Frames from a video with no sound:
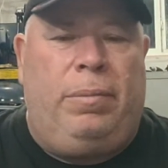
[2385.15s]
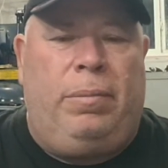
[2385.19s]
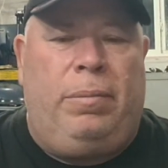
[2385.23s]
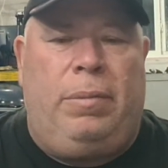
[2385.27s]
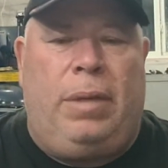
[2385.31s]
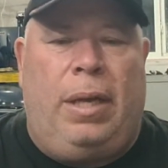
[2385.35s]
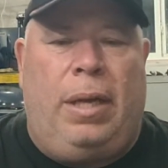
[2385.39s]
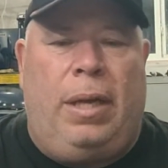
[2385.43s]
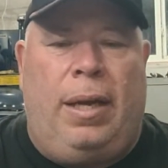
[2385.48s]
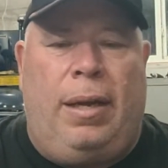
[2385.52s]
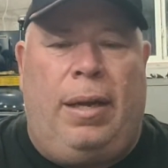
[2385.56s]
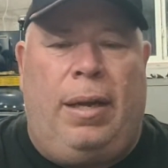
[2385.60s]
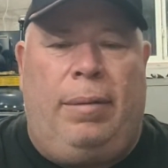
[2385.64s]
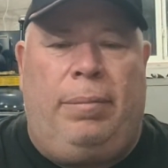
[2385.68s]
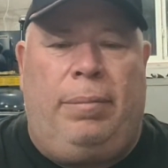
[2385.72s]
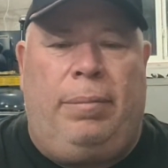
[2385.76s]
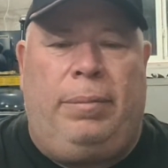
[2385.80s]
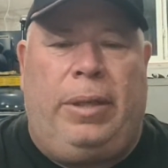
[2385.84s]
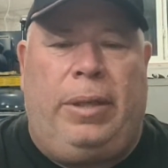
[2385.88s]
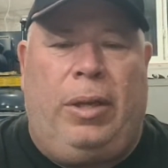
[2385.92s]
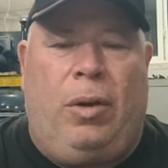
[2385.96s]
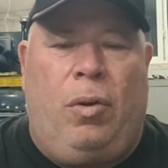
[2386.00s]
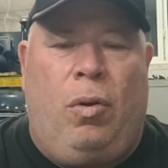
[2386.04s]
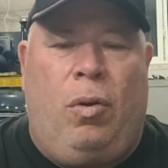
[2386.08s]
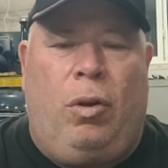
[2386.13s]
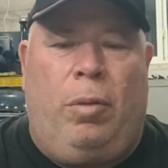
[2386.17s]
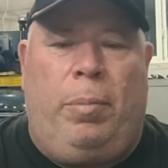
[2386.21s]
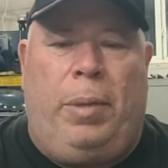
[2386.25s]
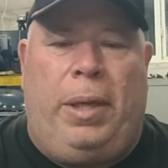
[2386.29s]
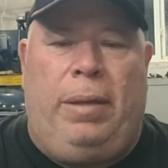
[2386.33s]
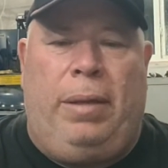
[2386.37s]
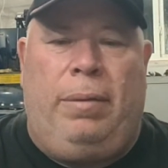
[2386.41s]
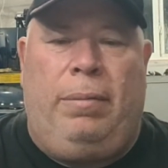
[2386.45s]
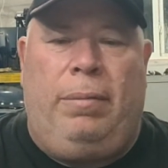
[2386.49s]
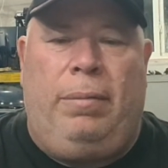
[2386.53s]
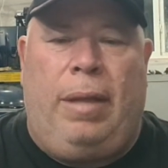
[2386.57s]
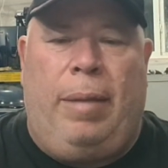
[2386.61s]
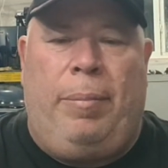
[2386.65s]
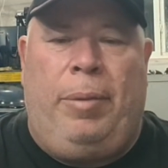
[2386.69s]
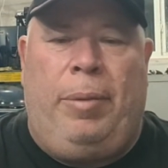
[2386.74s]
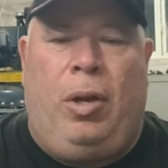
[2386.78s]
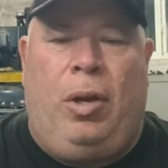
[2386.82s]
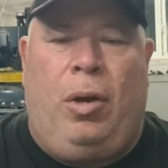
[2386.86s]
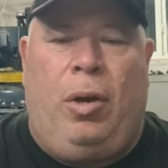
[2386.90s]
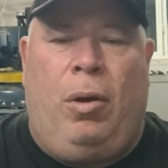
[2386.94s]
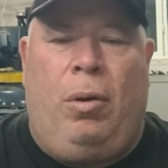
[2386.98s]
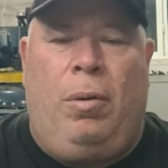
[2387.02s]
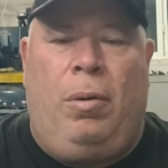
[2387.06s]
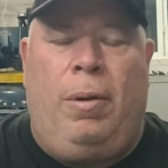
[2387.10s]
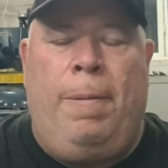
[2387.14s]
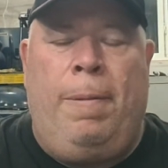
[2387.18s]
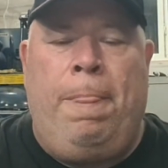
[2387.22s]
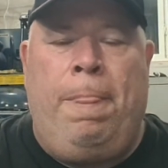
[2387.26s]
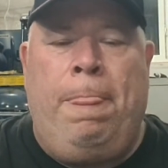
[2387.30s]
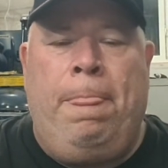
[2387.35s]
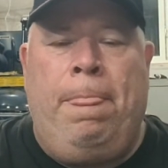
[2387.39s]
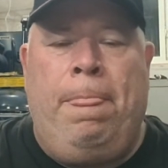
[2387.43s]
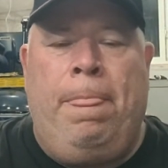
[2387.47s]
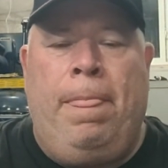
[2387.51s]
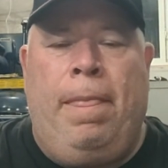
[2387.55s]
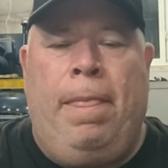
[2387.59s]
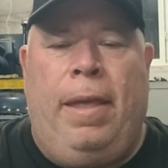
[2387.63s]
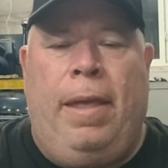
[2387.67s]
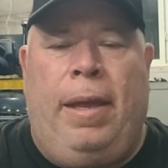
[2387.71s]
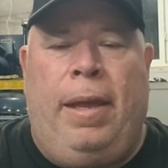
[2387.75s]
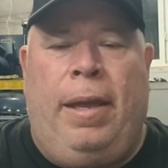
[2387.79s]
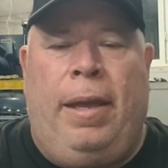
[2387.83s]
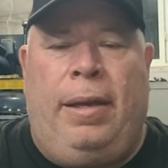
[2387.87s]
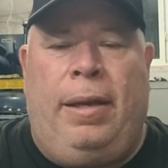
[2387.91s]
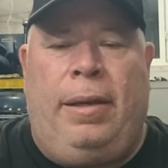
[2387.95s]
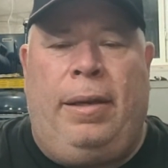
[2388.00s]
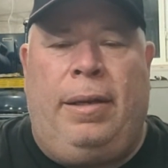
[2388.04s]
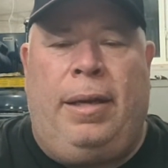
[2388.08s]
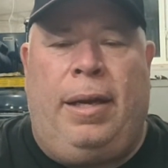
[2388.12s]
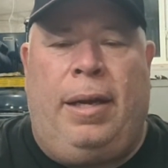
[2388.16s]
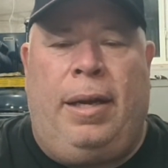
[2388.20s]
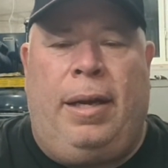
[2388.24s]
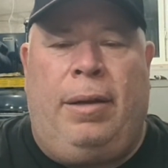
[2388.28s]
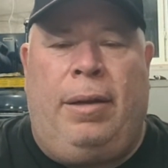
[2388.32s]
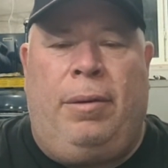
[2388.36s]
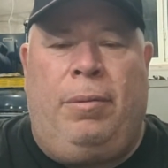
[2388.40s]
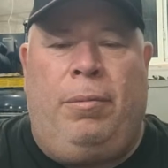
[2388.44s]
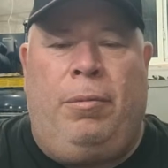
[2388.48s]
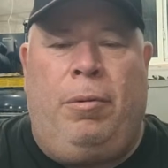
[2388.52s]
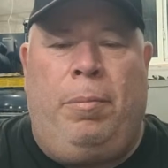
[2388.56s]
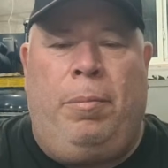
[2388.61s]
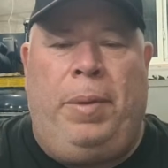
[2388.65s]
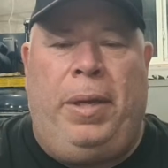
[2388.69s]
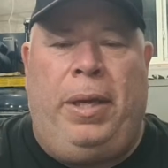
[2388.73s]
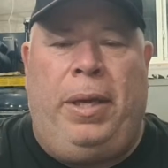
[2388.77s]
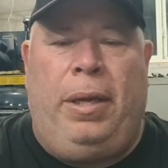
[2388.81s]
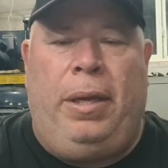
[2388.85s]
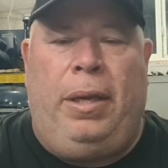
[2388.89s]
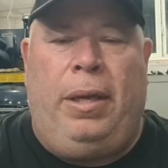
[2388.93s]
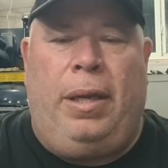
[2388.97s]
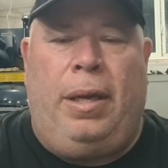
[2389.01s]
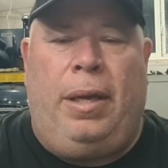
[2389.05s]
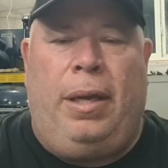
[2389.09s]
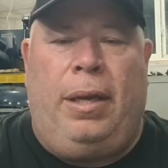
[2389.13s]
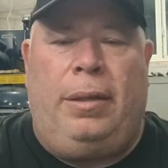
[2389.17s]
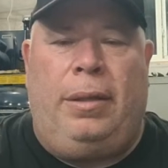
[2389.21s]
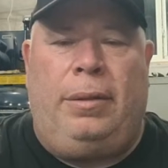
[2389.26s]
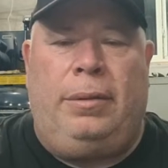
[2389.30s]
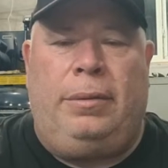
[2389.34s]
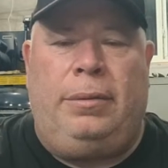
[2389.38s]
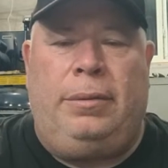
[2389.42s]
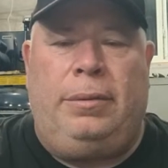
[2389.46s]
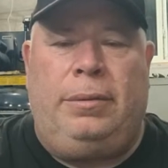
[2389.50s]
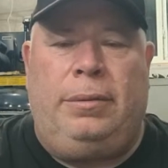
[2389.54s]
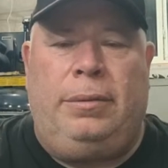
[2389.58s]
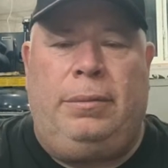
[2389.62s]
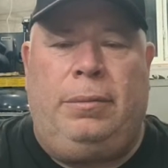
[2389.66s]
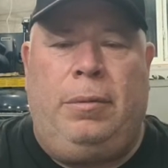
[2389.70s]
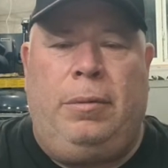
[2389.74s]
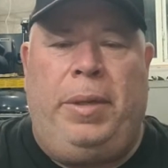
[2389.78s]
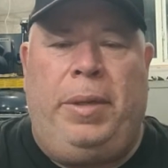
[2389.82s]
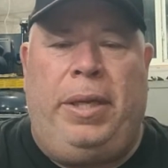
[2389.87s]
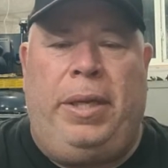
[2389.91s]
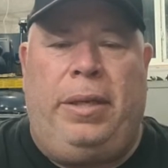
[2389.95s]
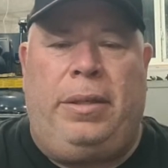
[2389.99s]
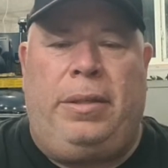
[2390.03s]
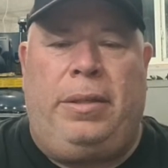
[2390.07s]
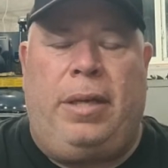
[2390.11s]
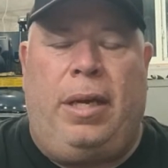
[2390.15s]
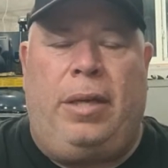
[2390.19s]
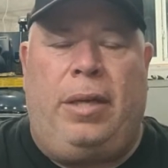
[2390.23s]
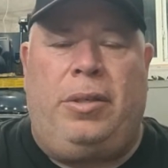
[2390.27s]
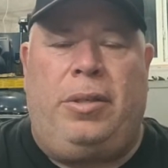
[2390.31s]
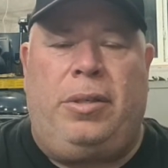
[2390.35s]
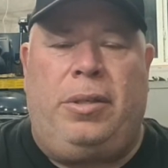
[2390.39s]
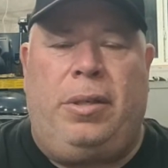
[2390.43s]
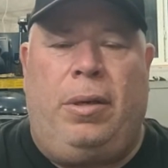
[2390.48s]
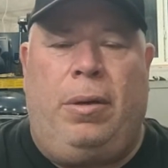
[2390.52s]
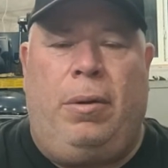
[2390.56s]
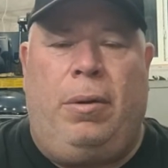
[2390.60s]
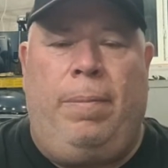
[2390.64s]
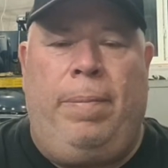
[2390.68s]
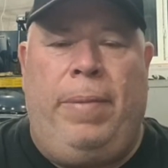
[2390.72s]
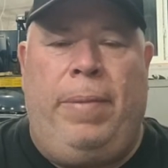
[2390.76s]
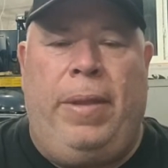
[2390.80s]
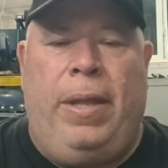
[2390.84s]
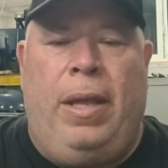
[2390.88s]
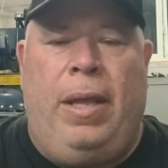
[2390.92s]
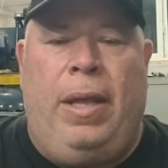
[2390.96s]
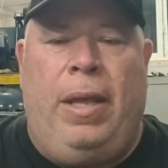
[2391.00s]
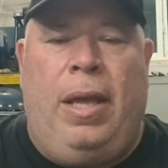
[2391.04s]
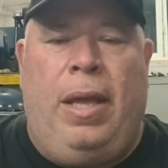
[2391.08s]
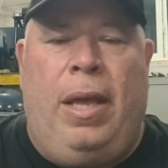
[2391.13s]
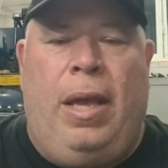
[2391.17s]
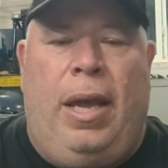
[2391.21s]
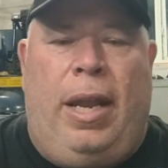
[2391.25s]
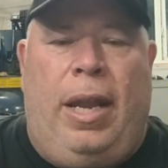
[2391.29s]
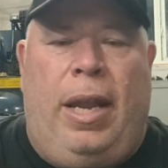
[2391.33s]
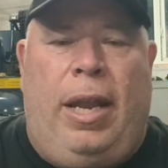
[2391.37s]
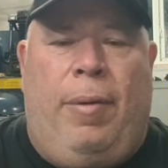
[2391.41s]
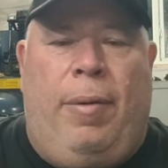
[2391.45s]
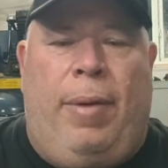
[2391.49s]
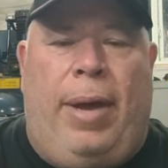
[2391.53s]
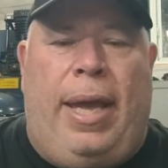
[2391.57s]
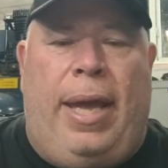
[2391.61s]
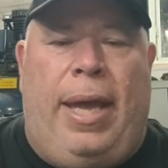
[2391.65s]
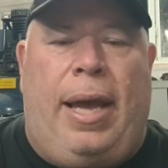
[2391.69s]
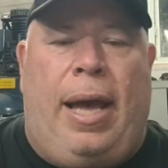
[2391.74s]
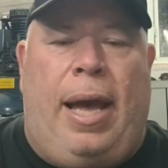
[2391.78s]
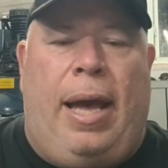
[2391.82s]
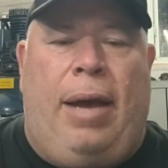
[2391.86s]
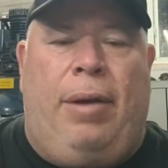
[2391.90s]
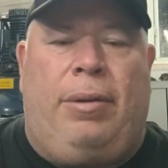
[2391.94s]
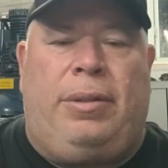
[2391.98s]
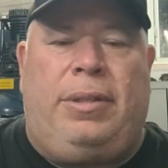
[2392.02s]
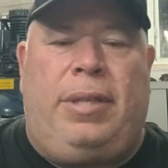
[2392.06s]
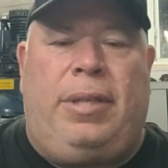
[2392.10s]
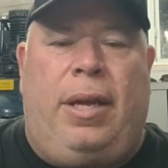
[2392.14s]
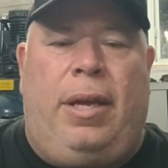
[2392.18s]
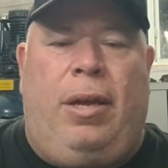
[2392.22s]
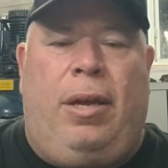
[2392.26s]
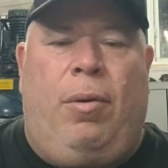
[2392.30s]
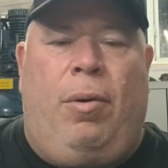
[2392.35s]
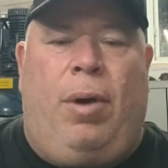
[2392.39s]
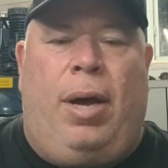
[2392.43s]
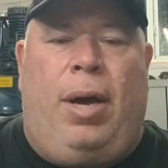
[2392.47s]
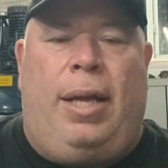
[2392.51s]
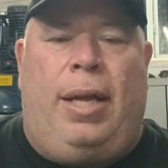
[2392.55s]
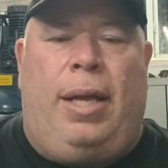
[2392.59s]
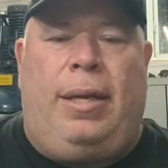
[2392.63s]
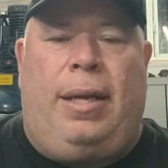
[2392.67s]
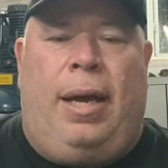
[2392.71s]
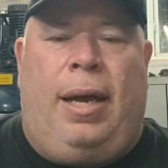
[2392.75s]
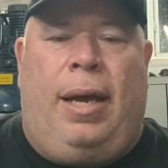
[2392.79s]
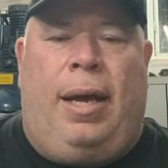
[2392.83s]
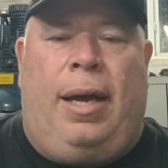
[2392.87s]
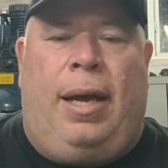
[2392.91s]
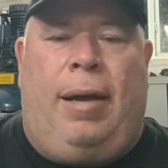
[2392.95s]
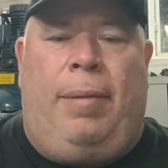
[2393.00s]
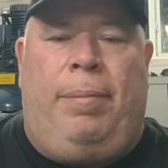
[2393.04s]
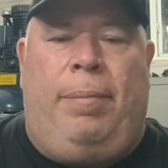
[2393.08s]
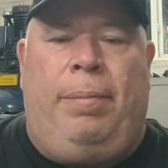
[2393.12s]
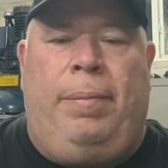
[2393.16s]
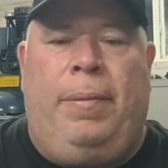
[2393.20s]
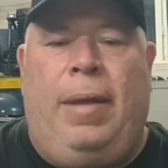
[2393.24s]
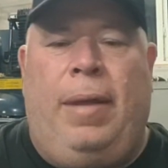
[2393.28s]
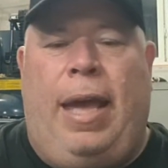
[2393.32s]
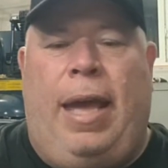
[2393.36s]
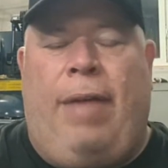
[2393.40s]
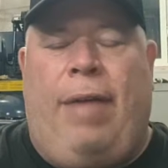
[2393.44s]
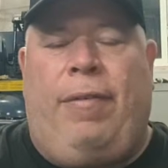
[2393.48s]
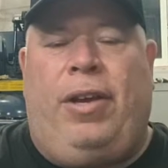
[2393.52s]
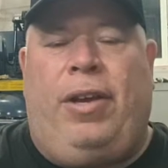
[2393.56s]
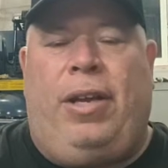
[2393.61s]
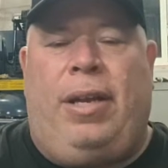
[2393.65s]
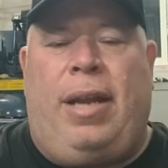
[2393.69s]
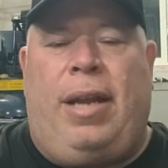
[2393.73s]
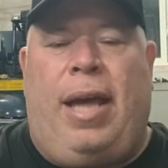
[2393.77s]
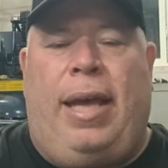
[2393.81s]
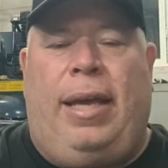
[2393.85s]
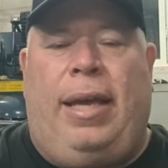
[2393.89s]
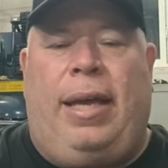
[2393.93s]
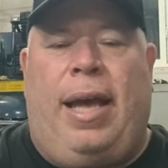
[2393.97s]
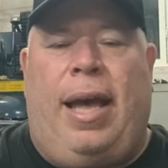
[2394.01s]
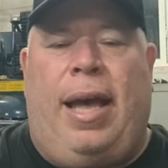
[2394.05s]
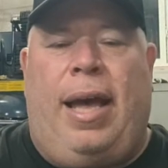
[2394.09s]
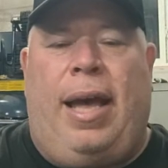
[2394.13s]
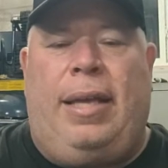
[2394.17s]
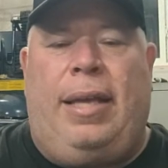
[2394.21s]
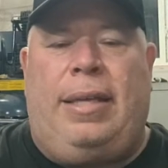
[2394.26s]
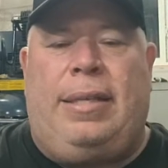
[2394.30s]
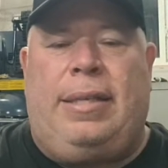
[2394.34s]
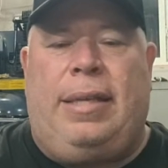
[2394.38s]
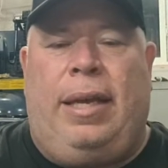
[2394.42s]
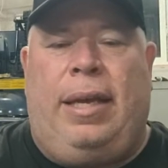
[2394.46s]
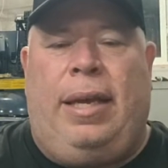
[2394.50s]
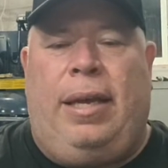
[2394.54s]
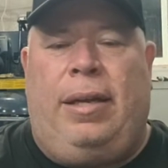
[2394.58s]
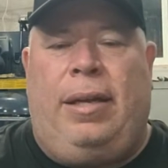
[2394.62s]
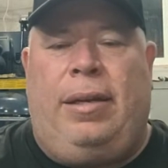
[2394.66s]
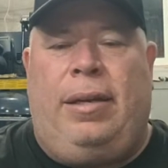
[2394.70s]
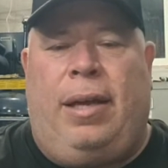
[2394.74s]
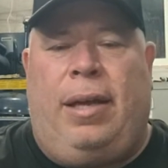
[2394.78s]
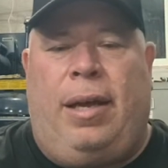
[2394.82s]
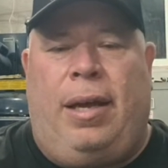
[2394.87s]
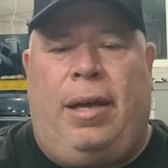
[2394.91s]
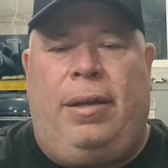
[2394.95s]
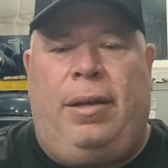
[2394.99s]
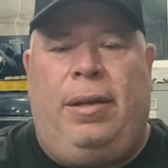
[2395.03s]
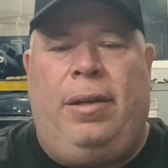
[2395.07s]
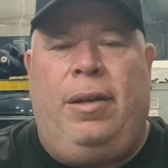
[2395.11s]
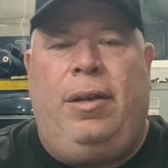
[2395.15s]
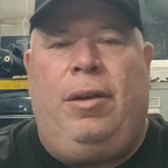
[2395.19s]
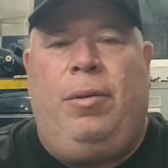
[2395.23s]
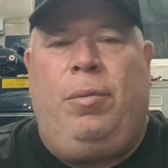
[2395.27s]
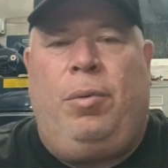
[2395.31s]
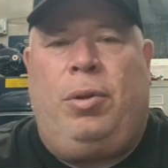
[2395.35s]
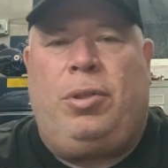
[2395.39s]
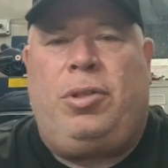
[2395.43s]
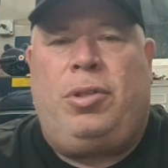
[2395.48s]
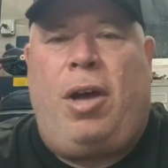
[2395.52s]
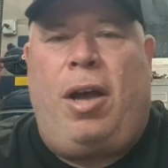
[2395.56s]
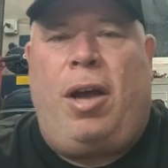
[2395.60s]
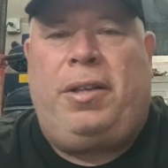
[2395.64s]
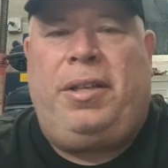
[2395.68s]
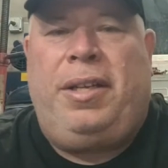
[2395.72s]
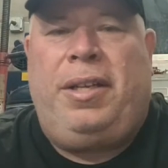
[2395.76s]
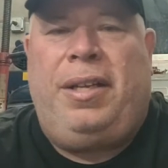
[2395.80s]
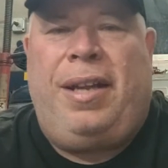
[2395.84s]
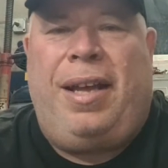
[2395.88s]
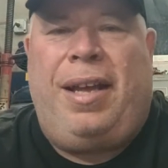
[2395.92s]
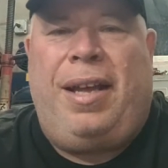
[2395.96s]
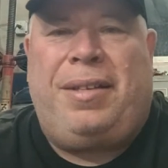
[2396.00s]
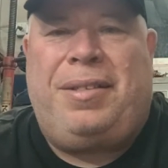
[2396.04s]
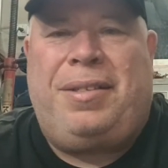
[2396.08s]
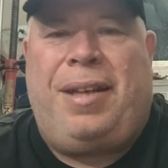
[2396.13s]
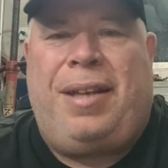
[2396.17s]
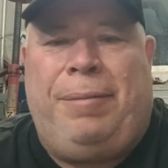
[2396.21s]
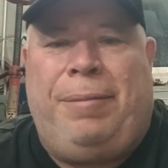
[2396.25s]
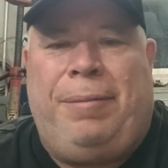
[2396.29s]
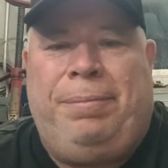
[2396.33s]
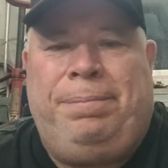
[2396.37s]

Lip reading: Get a hold of me. Let me know, and we'll be in touch. So anyway, I'll tell you what. Have a good night, guys, and we'll talk to you next time.